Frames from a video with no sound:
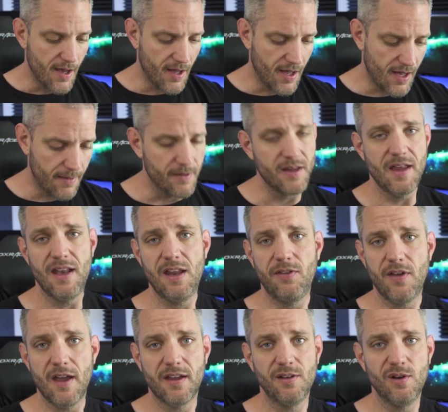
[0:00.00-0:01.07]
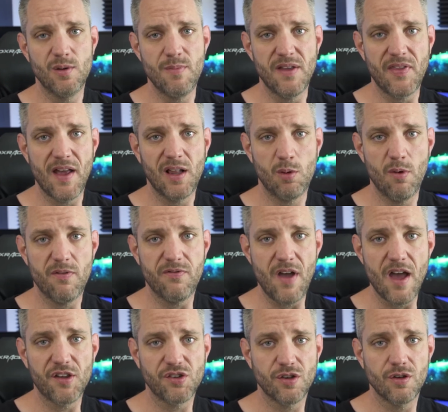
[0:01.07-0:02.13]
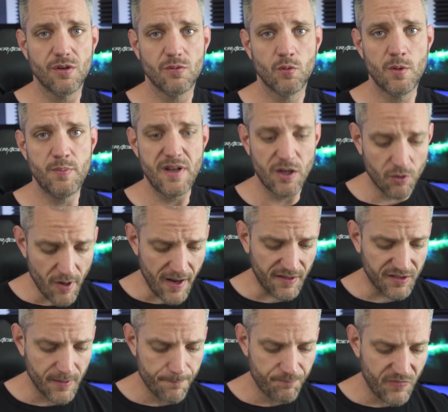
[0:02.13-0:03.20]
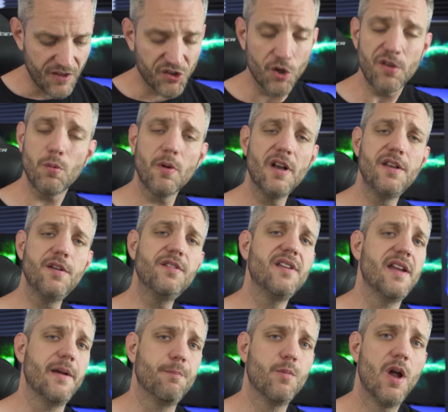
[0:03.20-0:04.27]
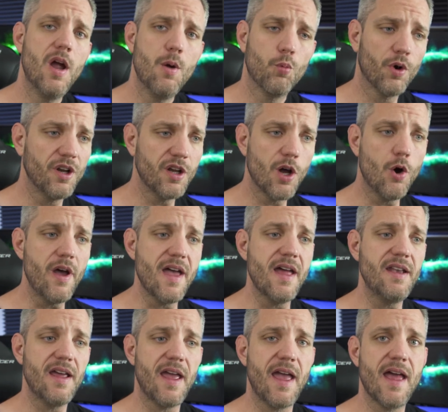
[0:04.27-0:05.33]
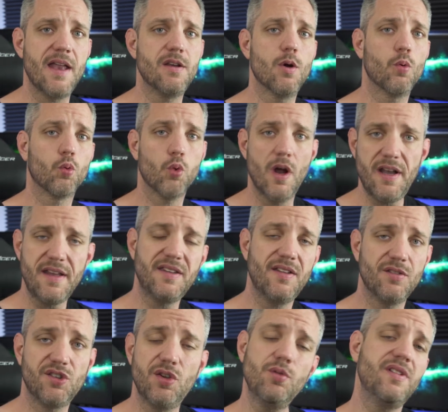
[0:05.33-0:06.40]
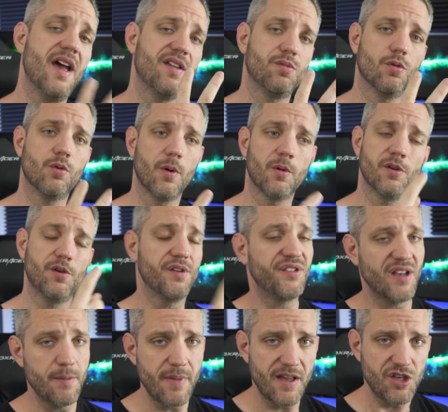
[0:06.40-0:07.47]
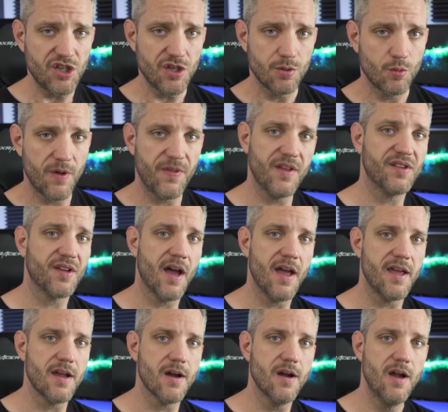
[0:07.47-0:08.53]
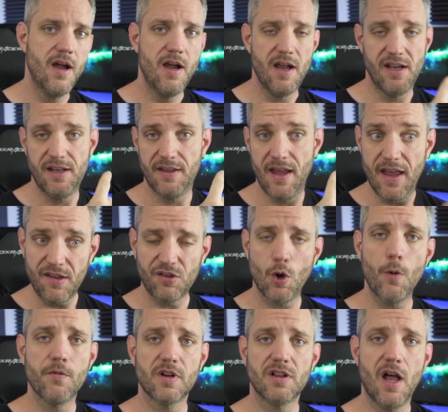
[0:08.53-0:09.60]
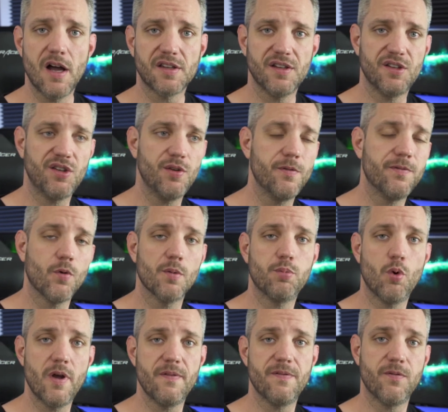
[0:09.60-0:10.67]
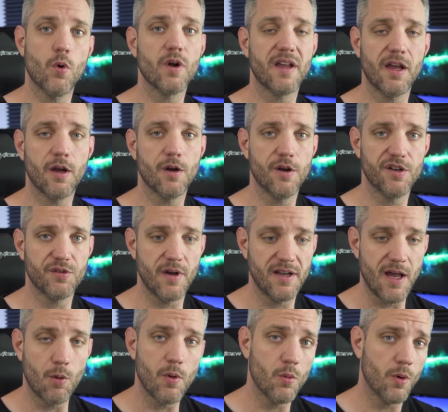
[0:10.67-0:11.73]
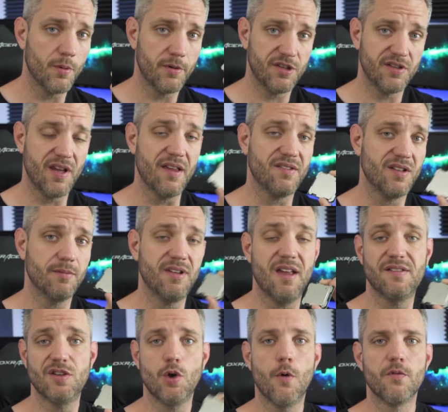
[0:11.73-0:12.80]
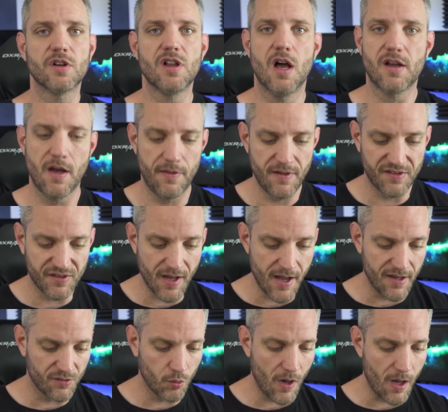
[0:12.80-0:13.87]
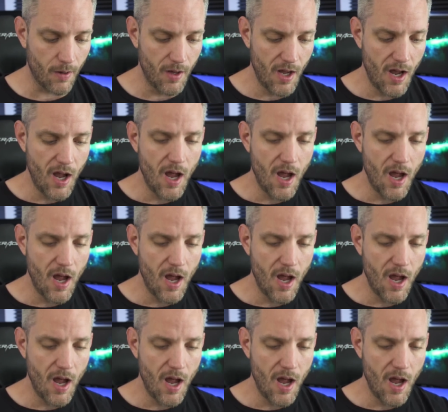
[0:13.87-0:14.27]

Uh, anything I can do to make that a little bit faster would be great. So here's what we're gonna do today. We're gonna go ahead and run a two tests real quick. We're gonna do Cinebench with this guy here, and it is overclocked to 4.4 gigahertz right now. We will be test testing overclock on this guy as well.